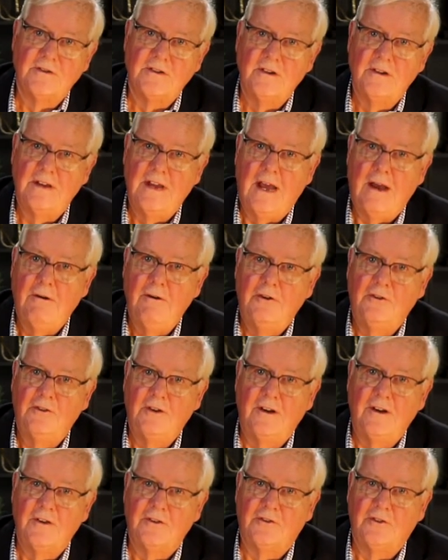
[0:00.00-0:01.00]
and now he's in
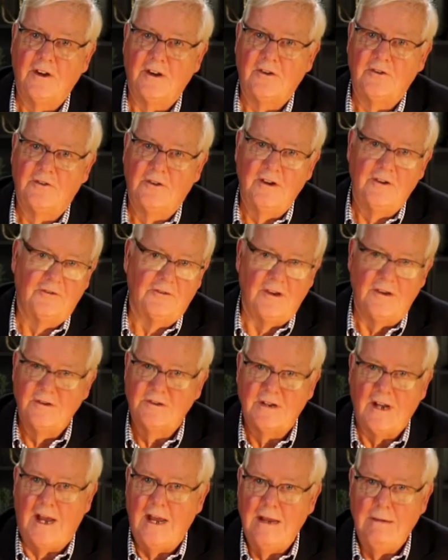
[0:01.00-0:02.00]
his 60s, and
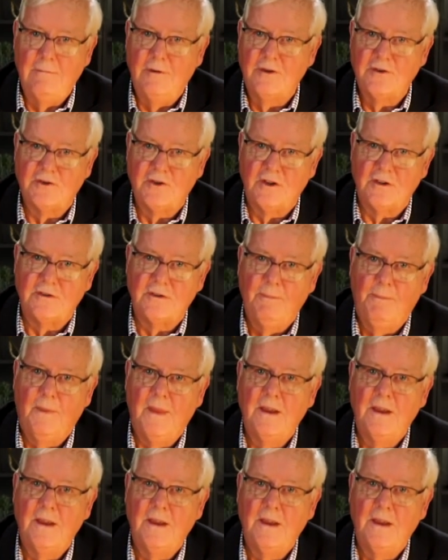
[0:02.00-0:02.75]
time has just